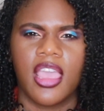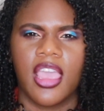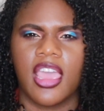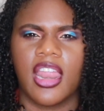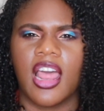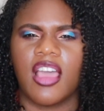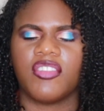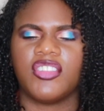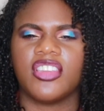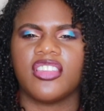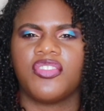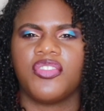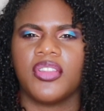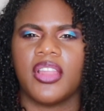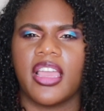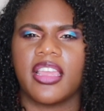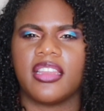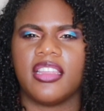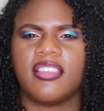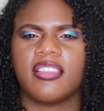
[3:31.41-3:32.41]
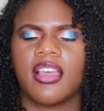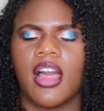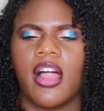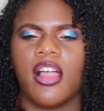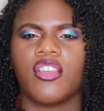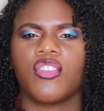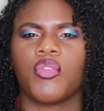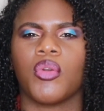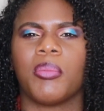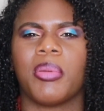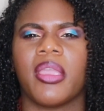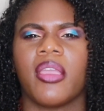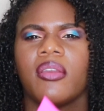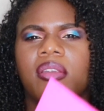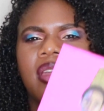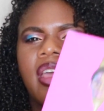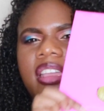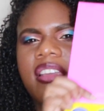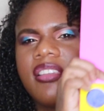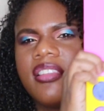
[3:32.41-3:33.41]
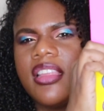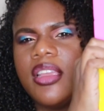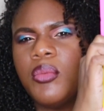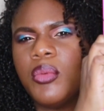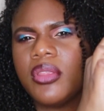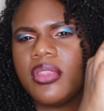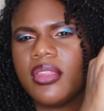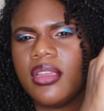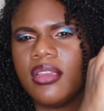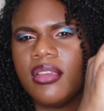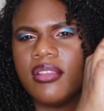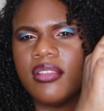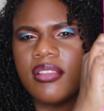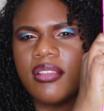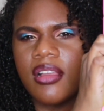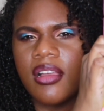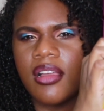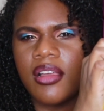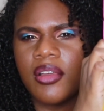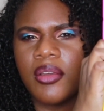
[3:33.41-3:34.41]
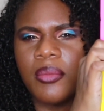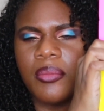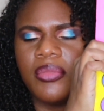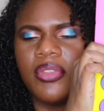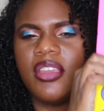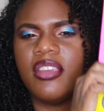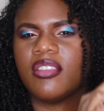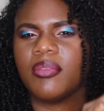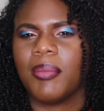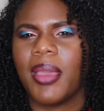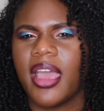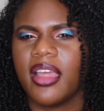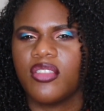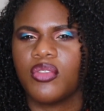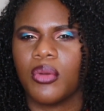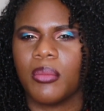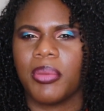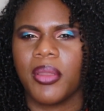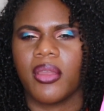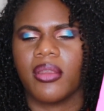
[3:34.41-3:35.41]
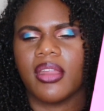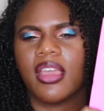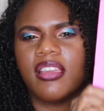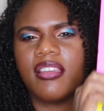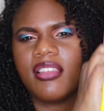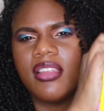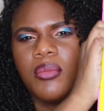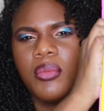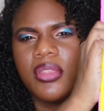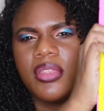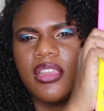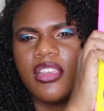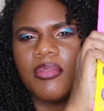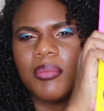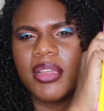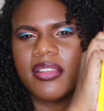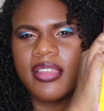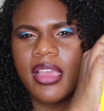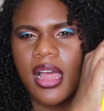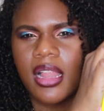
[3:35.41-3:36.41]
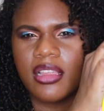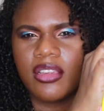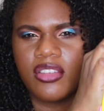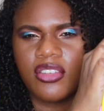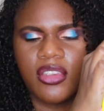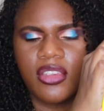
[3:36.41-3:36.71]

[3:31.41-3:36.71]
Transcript: And I just feel like these colors will pair nicely with these mattes will pair nicely with these metallic